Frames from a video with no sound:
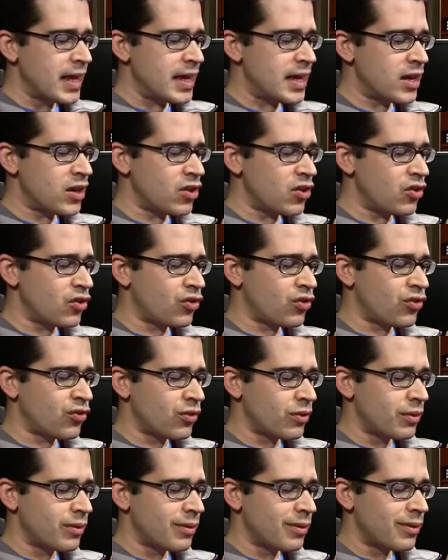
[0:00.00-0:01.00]

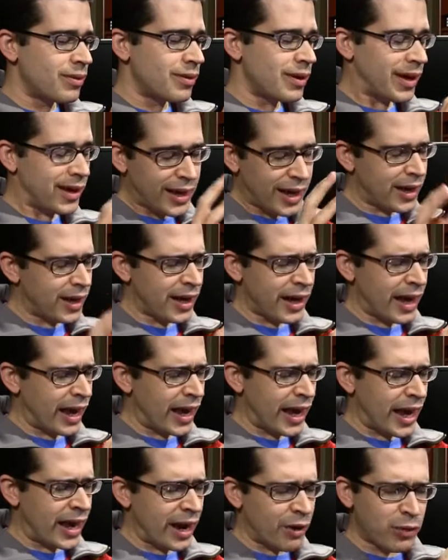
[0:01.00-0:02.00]
is,
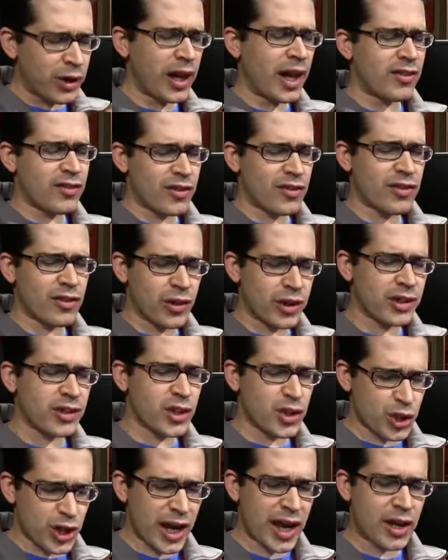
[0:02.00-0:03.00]
and I realize this is going
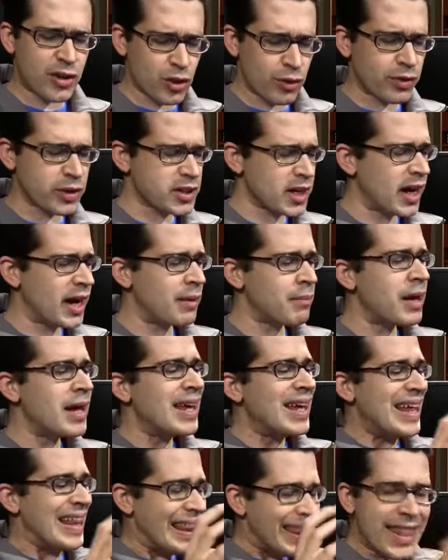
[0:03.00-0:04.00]
to change over time,
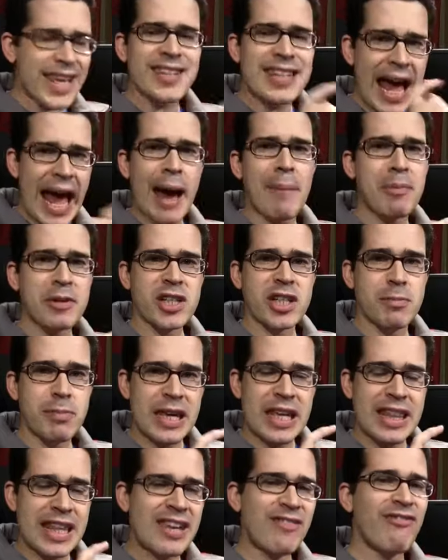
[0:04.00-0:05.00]
this happens to
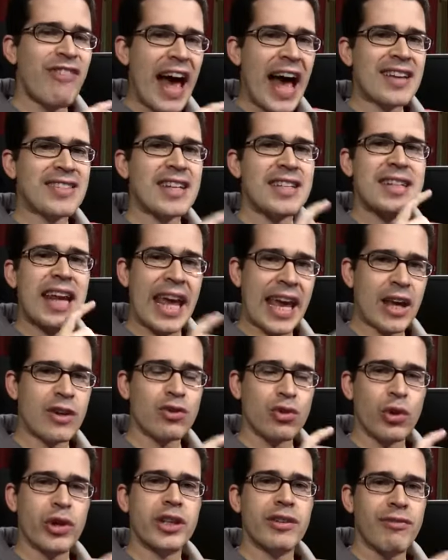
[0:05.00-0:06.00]
be the fastest
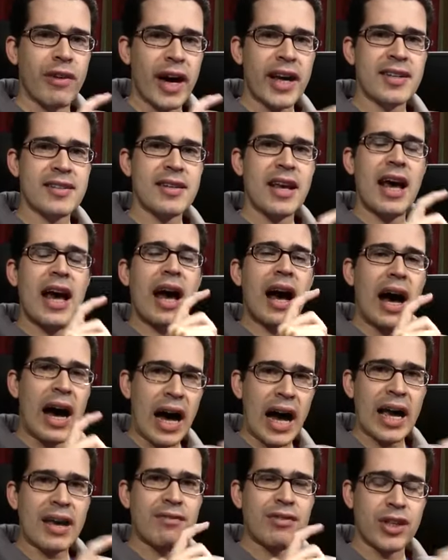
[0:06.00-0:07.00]
Android device
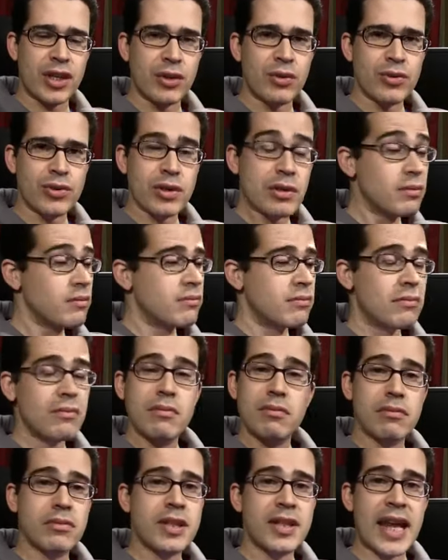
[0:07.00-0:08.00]
I've used
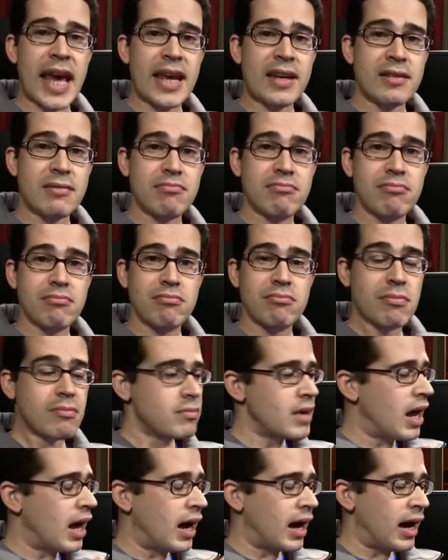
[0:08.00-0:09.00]
to date.
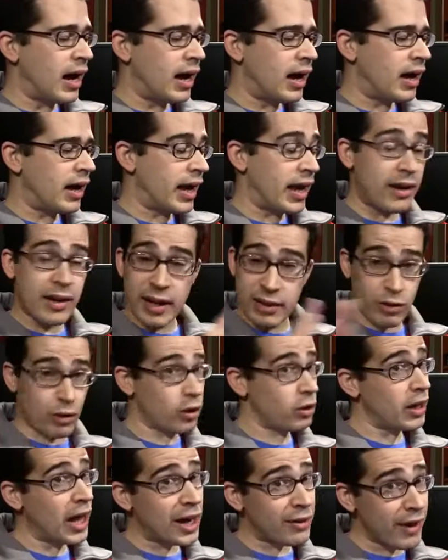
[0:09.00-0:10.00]
And
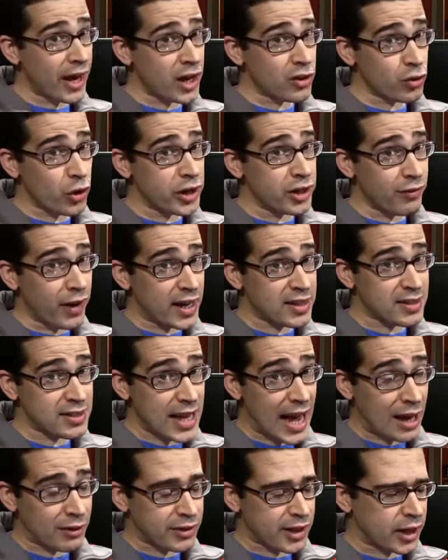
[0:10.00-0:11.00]
there are a lot of Android
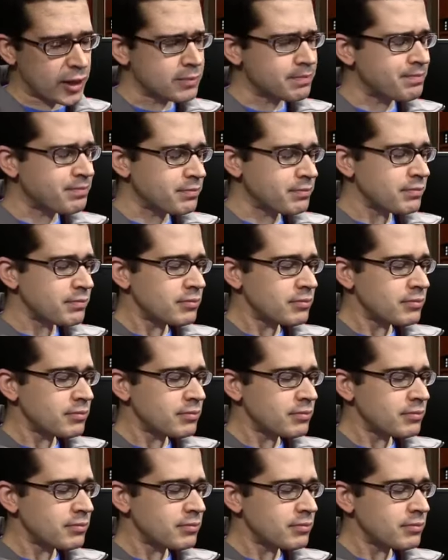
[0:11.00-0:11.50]
devices out there.